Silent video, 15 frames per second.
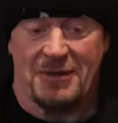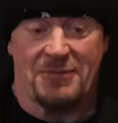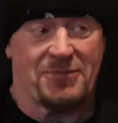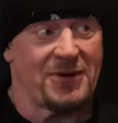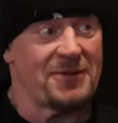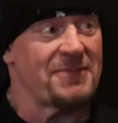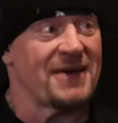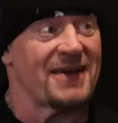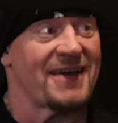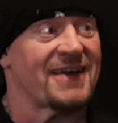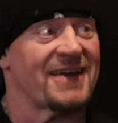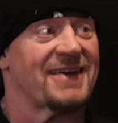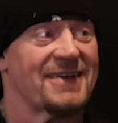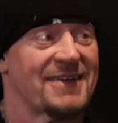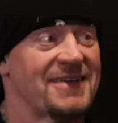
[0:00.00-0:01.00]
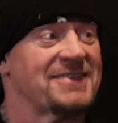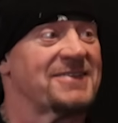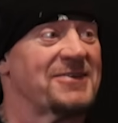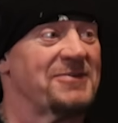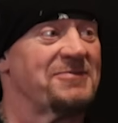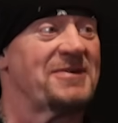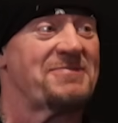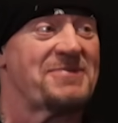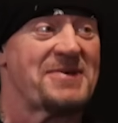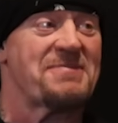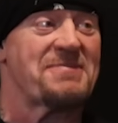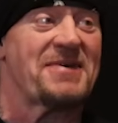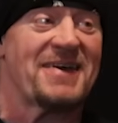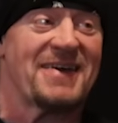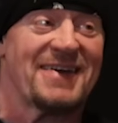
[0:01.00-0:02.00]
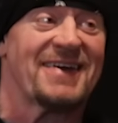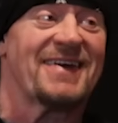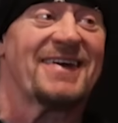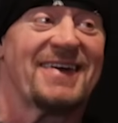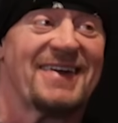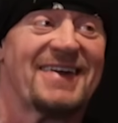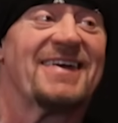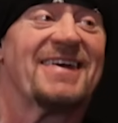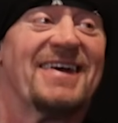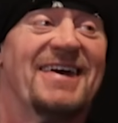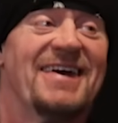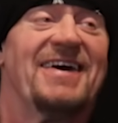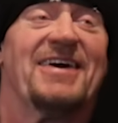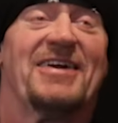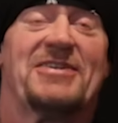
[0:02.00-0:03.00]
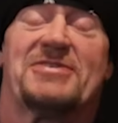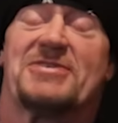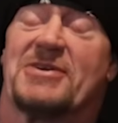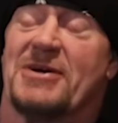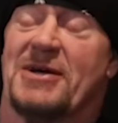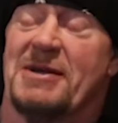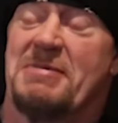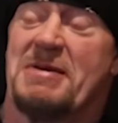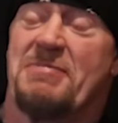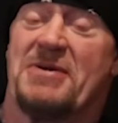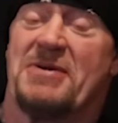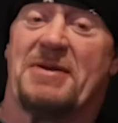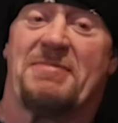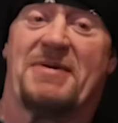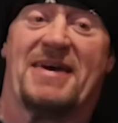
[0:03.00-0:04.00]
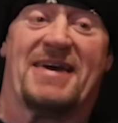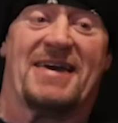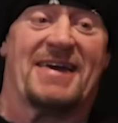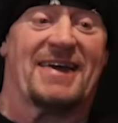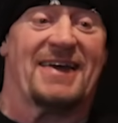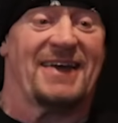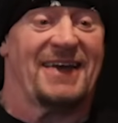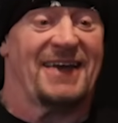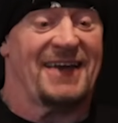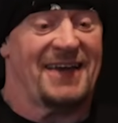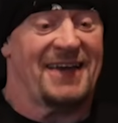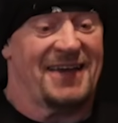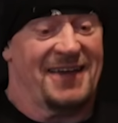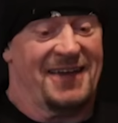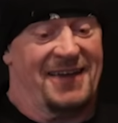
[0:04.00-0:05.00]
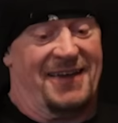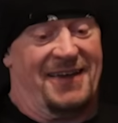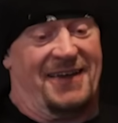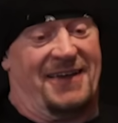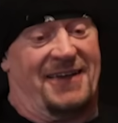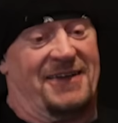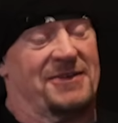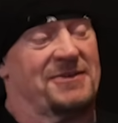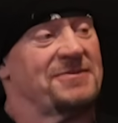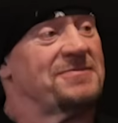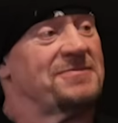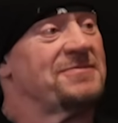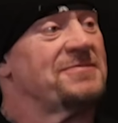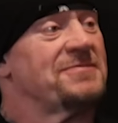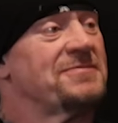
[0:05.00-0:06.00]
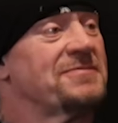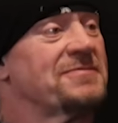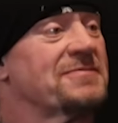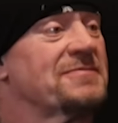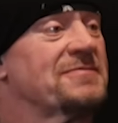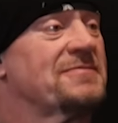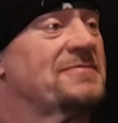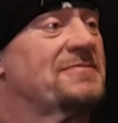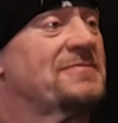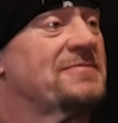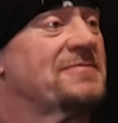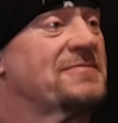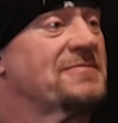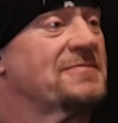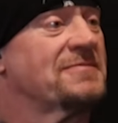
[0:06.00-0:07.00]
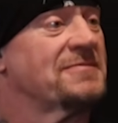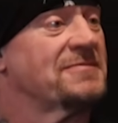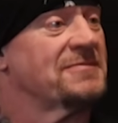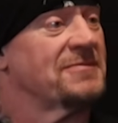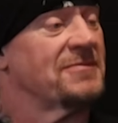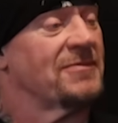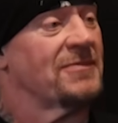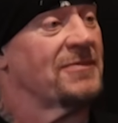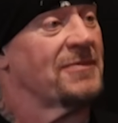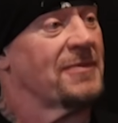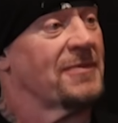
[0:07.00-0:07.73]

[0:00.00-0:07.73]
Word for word: be pretty big. It's gonna be big. It's gonna be big. It's gonna be pretty big. It's gonna be big. Um, so you know,